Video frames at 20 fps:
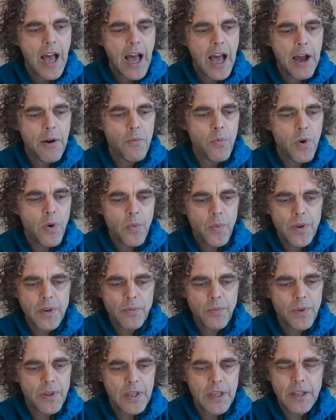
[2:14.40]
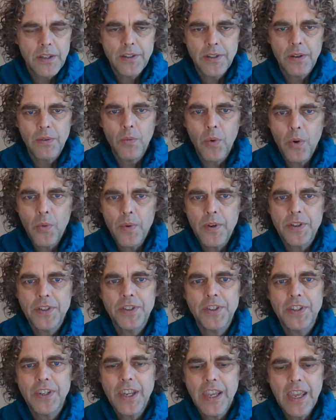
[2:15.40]
Uh, what, we, his, what we're
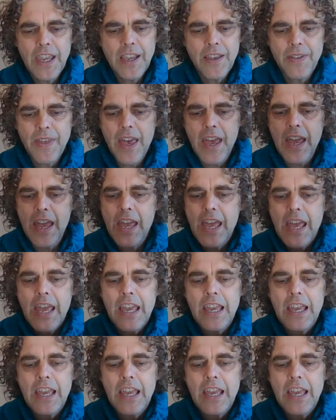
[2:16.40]
seeing there